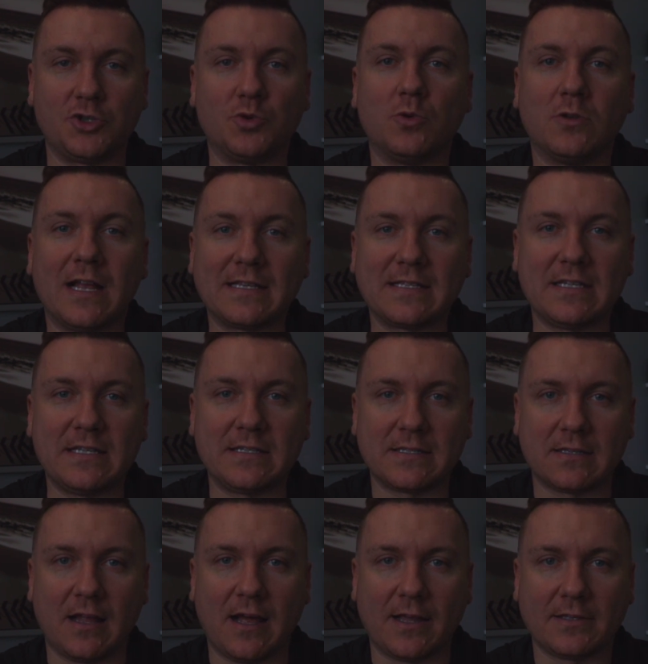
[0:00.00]
dual SD
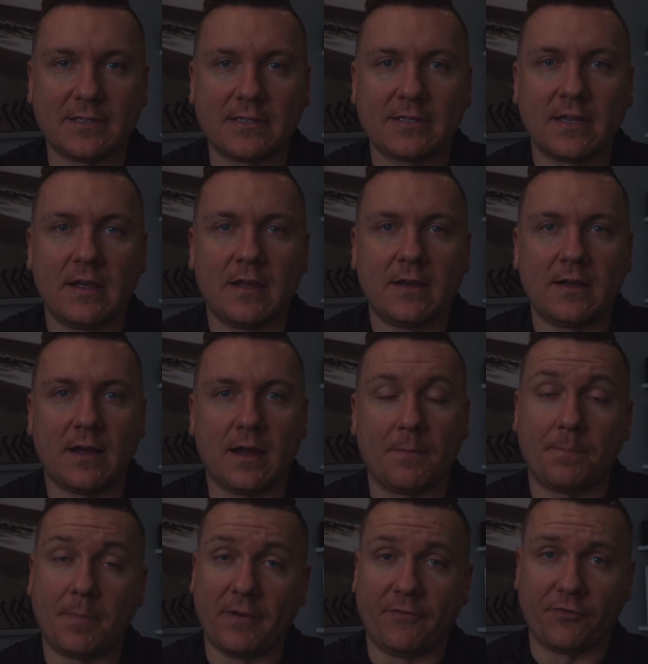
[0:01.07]
slots?
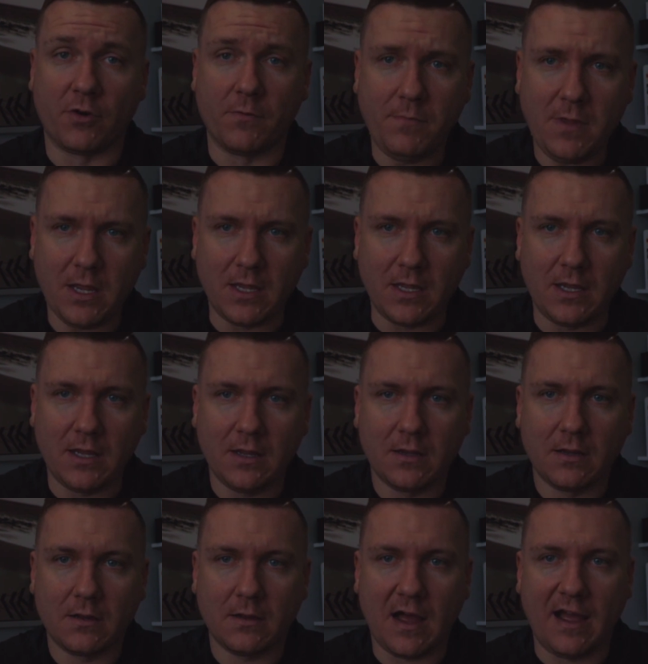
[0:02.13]
But for me,
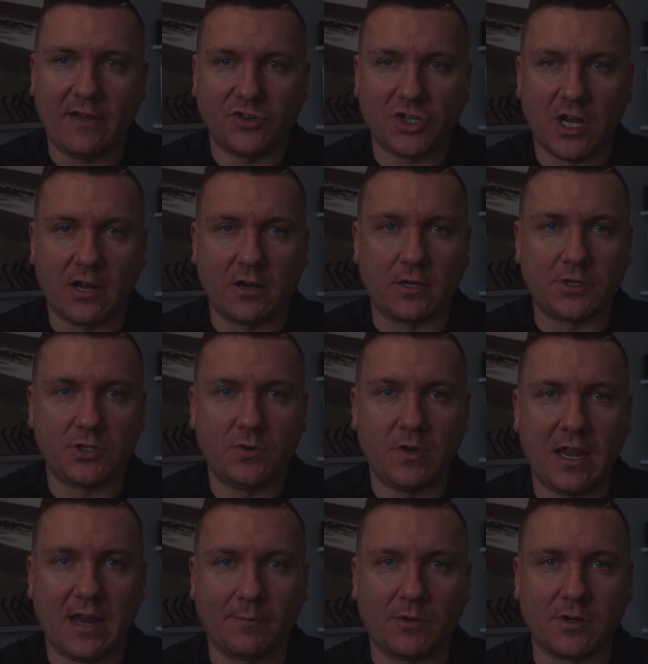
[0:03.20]
I've shot on 2
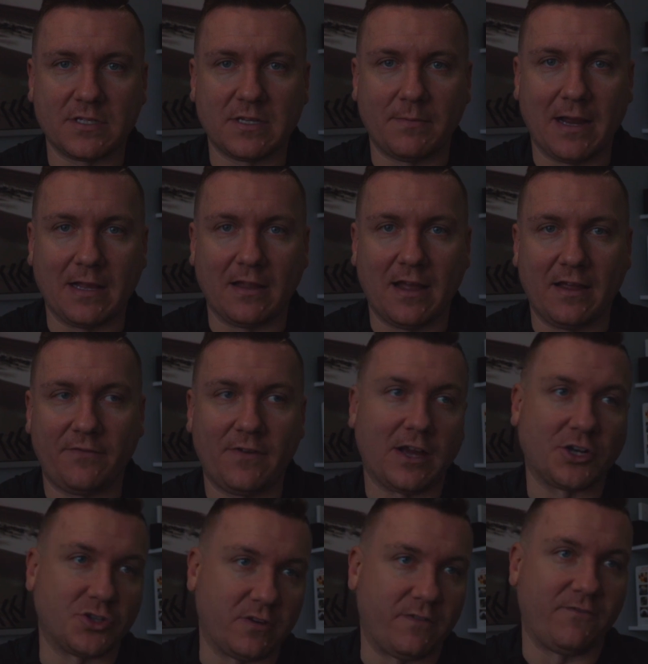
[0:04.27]
cameras in my life,
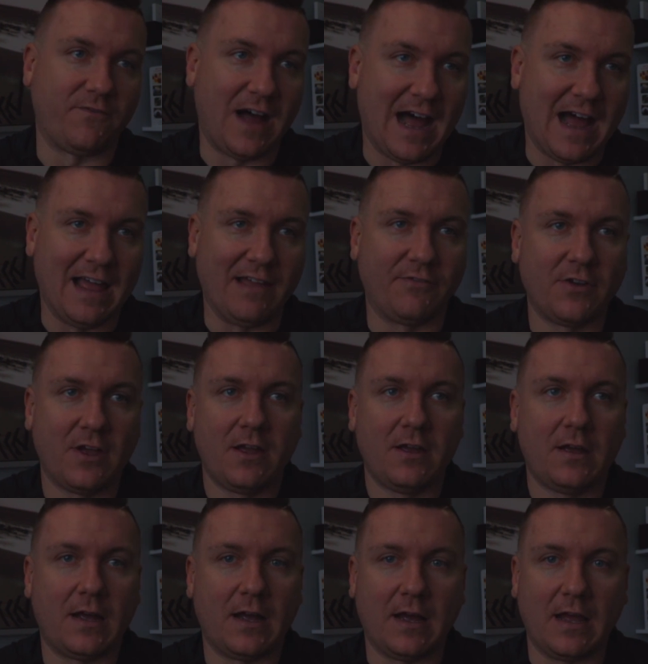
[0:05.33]
actually
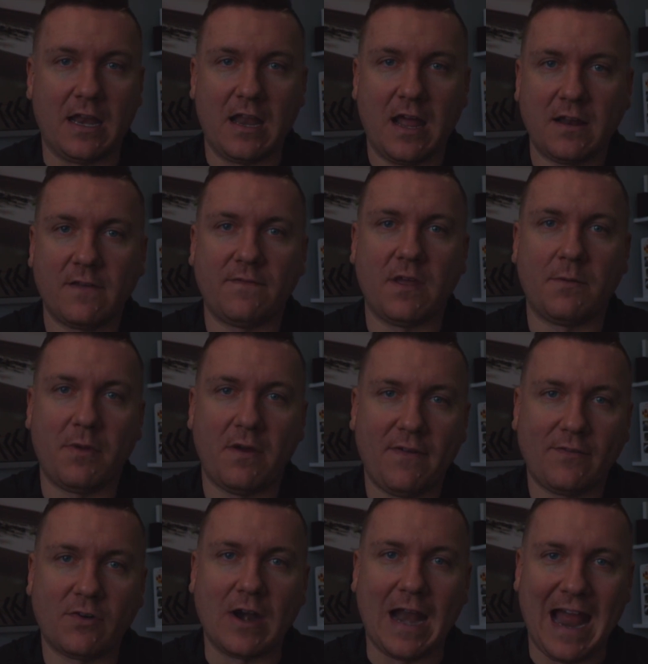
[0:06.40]
5, and none of them have
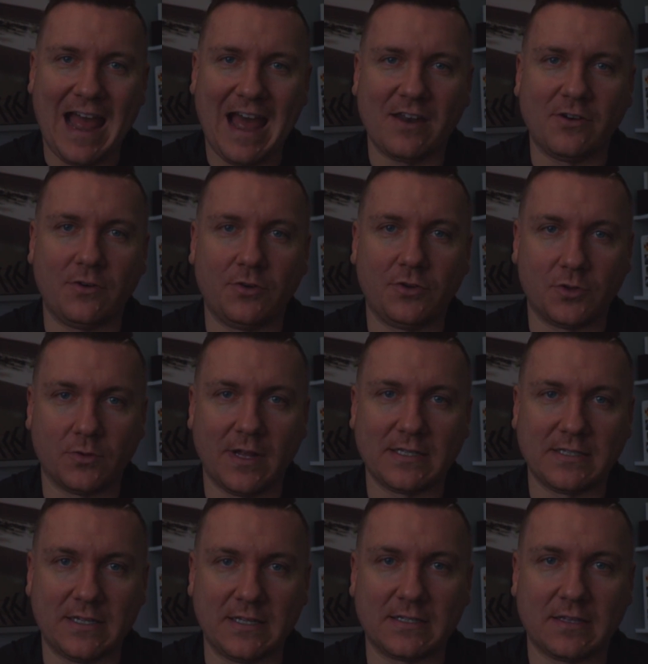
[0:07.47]
ever had dual
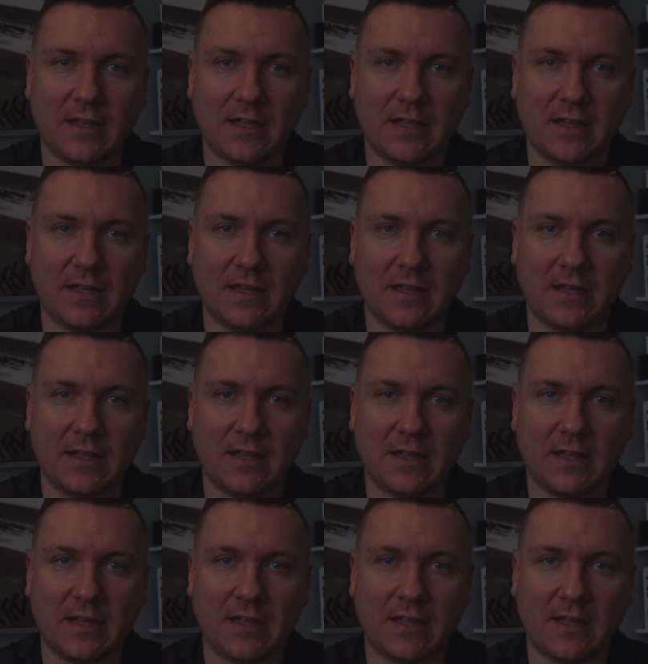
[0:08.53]
SD